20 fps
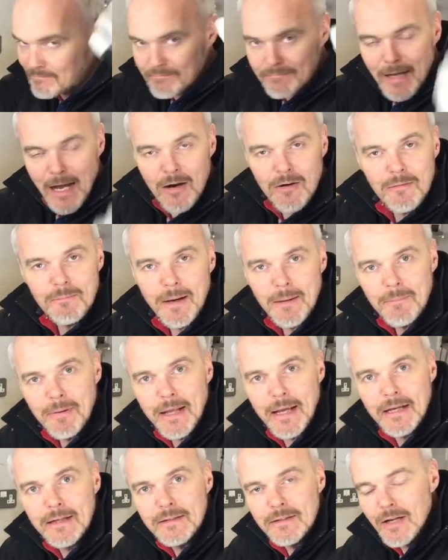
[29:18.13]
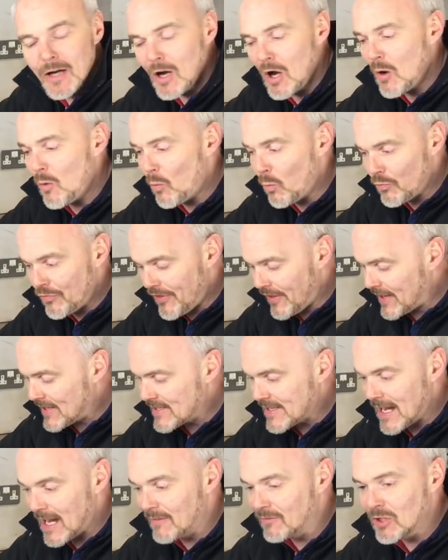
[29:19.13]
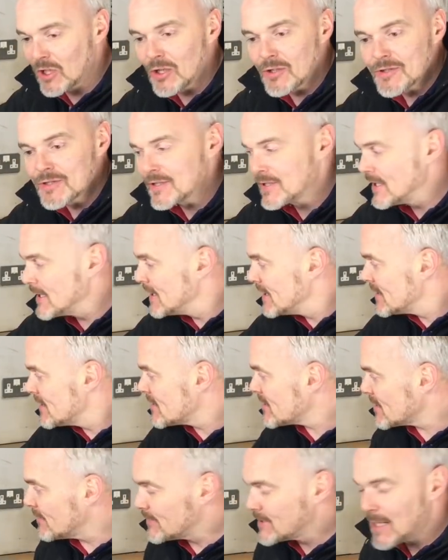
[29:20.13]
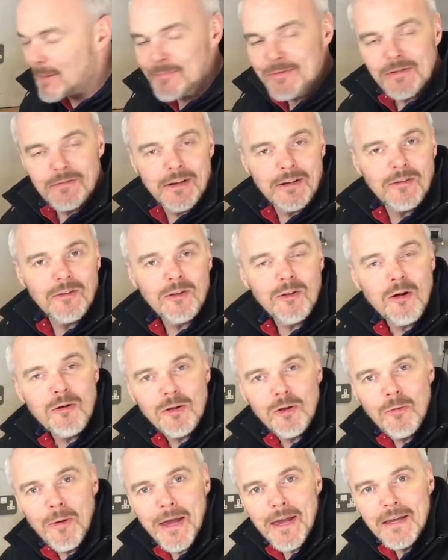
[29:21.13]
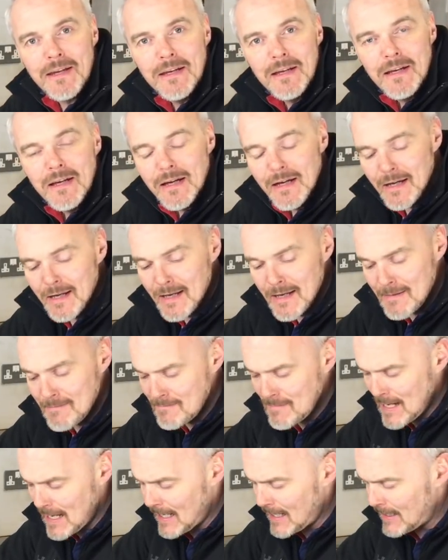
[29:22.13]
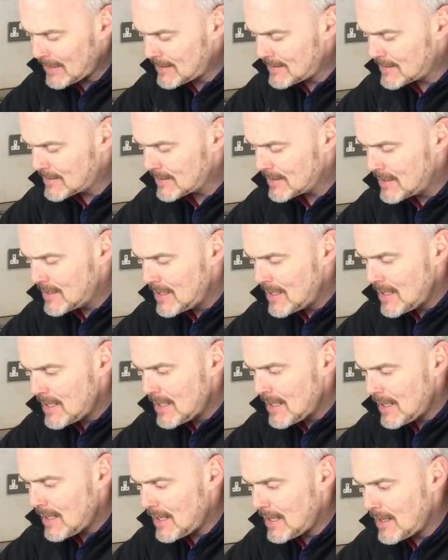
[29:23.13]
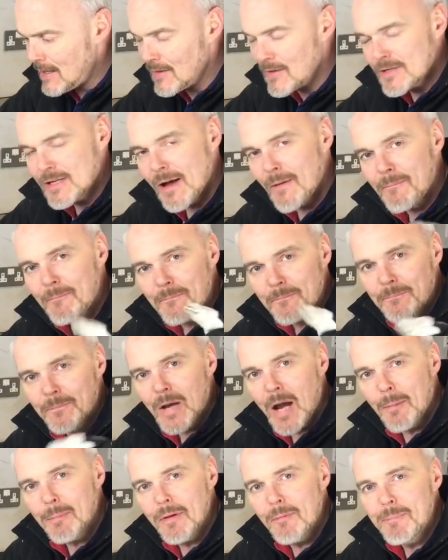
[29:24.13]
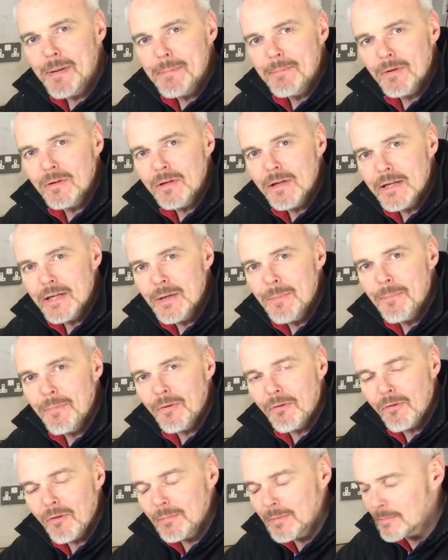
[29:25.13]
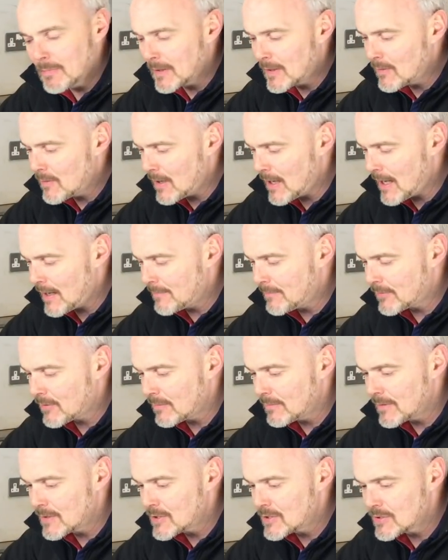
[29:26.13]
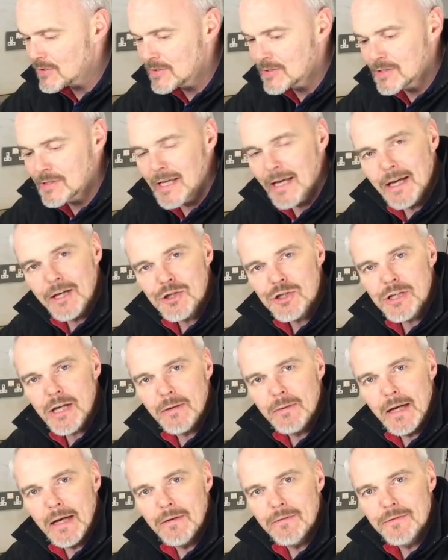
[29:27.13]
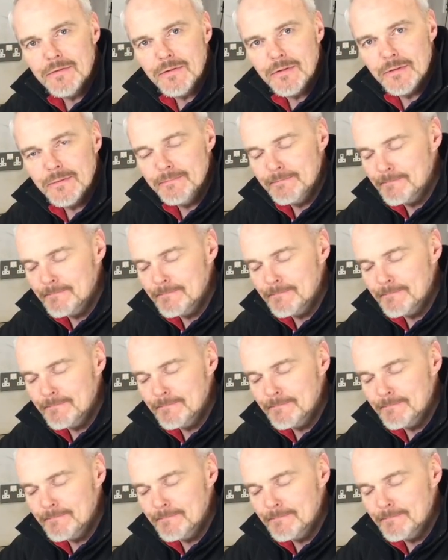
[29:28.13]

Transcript: out of my brain, things that I've learnt, some tips along the way, and there's a couple of people that I probably should take a shout out to.